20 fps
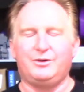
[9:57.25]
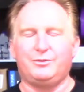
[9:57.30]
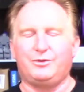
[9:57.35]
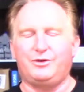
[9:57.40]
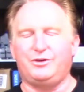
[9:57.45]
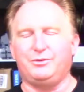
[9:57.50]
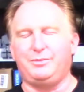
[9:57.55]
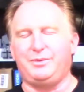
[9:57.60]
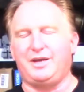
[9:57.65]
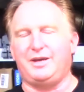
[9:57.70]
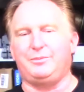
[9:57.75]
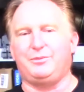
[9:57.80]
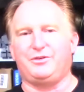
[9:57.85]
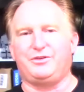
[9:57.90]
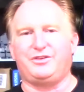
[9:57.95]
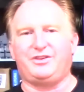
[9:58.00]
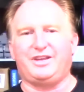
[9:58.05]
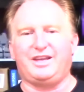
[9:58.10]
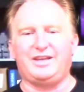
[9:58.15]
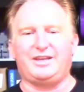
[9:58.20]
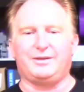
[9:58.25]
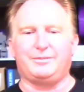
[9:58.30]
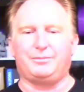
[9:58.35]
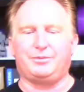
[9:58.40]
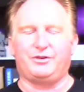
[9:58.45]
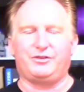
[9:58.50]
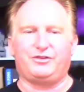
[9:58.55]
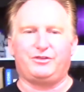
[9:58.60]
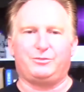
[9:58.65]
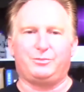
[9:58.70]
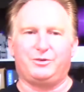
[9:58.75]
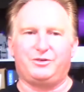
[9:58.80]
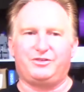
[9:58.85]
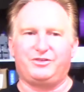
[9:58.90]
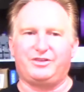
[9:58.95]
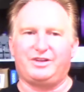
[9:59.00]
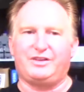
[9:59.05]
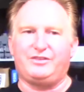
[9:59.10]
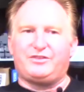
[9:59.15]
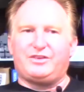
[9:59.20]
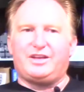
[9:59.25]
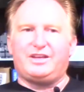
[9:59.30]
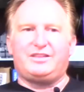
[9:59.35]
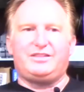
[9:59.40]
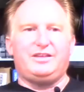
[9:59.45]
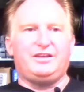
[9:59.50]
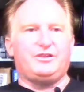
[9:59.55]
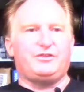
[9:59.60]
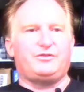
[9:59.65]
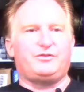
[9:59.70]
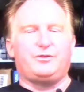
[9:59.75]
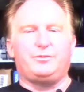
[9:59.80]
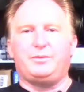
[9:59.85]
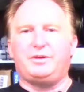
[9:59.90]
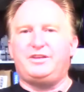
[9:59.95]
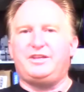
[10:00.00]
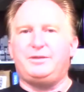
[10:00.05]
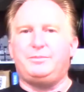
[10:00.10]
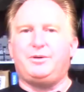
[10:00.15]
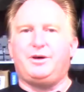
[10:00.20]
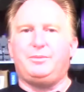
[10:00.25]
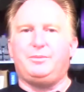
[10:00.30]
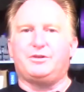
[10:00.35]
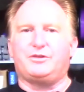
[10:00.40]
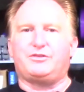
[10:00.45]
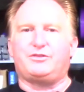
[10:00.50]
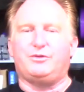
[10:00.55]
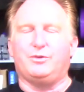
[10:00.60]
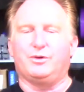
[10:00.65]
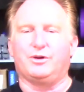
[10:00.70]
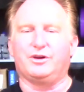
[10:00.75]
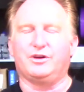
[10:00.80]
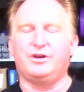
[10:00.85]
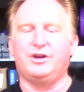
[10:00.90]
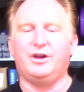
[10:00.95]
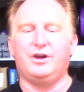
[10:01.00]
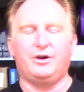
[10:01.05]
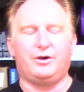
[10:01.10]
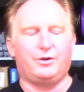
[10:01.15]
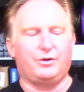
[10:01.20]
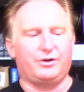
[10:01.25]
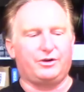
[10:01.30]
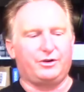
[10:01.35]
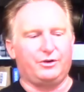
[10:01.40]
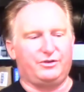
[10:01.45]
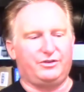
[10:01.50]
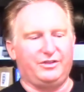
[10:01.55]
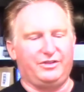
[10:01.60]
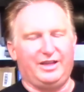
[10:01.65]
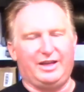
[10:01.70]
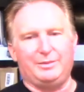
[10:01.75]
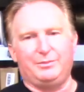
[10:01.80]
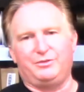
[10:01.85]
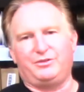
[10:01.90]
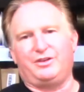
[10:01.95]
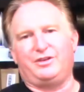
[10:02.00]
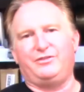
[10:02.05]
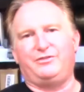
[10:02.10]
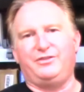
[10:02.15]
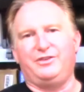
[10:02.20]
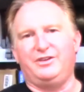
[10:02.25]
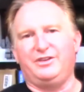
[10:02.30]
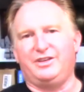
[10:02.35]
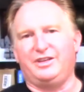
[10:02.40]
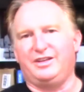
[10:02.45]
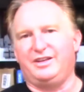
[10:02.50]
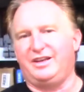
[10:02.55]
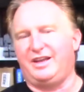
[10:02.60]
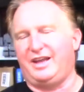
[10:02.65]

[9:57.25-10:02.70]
where you'll be able to take and purchase merchandise like this from my TeePublic store, or go to the Amazon affiliate